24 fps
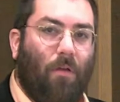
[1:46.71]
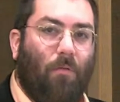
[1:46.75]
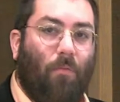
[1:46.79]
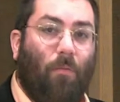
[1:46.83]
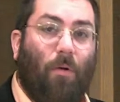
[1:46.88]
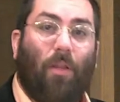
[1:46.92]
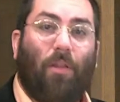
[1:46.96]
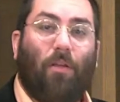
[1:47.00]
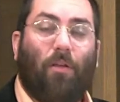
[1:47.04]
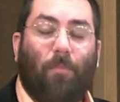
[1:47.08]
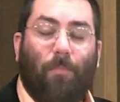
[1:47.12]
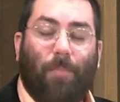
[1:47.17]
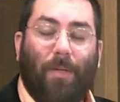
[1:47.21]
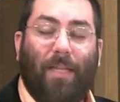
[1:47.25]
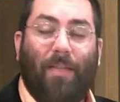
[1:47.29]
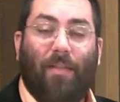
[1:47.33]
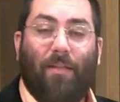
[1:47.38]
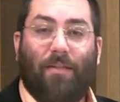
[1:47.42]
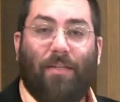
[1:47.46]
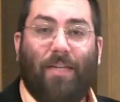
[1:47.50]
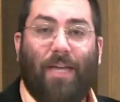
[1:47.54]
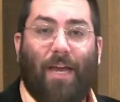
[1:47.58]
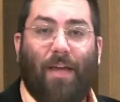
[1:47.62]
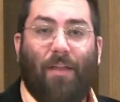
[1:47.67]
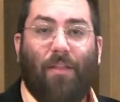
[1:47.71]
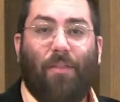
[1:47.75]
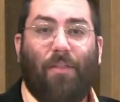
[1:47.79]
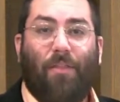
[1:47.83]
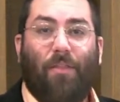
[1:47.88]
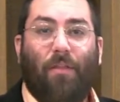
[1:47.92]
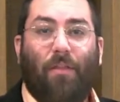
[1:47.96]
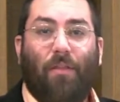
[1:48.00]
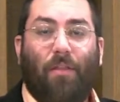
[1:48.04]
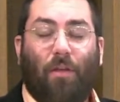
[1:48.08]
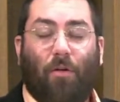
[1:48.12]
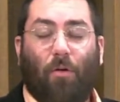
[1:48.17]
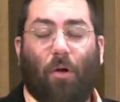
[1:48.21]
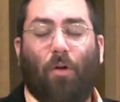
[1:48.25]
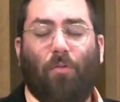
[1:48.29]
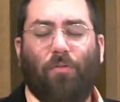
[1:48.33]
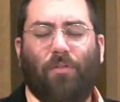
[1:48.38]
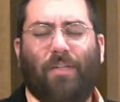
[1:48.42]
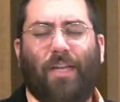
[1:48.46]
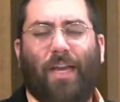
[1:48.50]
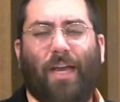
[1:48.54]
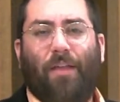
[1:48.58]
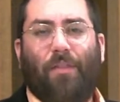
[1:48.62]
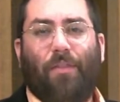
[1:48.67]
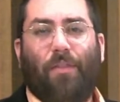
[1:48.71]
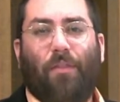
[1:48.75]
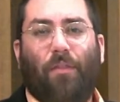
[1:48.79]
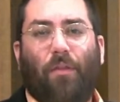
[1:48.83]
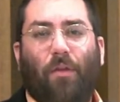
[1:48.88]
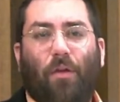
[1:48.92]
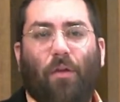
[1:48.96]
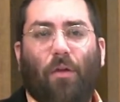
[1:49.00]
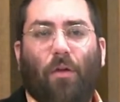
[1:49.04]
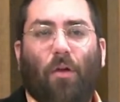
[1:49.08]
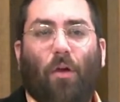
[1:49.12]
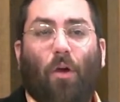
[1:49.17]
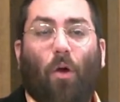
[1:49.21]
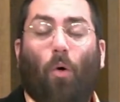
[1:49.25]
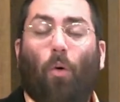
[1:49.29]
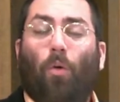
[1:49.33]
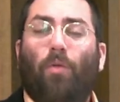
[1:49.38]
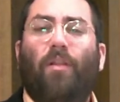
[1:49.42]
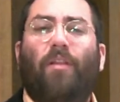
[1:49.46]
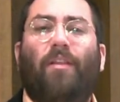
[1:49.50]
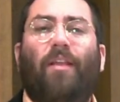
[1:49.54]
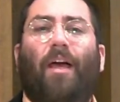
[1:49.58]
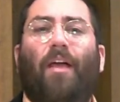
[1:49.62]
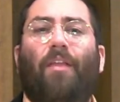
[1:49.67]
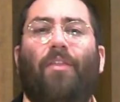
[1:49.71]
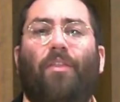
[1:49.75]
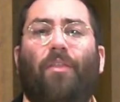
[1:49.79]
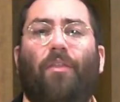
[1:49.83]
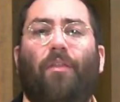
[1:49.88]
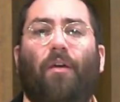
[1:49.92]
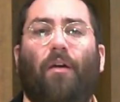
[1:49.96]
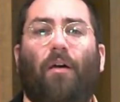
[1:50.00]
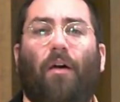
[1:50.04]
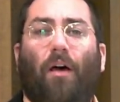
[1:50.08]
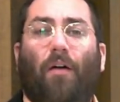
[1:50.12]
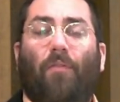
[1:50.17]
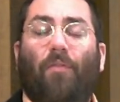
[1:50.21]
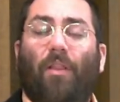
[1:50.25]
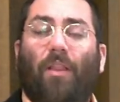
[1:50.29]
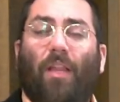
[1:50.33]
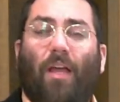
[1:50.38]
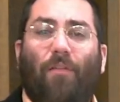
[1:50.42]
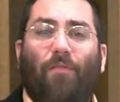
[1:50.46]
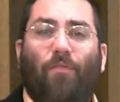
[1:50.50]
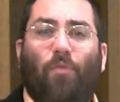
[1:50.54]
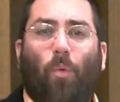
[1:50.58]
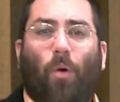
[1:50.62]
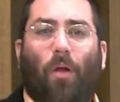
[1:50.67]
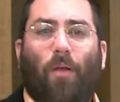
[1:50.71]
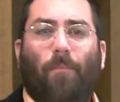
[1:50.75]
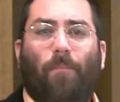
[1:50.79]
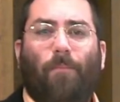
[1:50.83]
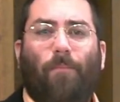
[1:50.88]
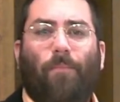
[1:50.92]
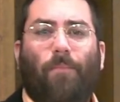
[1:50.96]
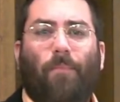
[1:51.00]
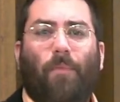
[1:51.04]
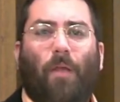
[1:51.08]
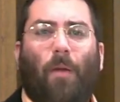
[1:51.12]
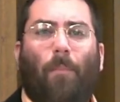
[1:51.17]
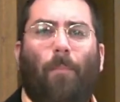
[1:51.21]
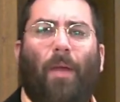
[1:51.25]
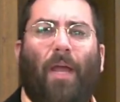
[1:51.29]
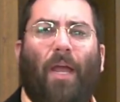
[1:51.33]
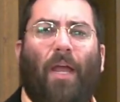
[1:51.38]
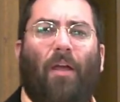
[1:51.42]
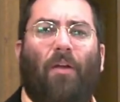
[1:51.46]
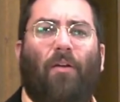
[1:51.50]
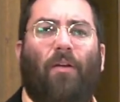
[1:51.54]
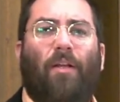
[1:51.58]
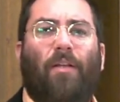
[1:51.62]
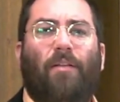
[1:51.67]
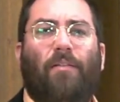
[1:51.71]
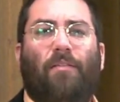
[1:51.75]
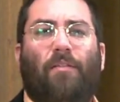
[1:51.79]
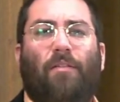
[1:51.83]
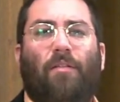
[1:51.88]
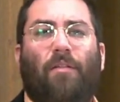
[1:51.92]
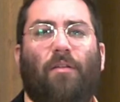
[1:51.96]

whether it be the death, their own death, or the death of a loved one, a parent,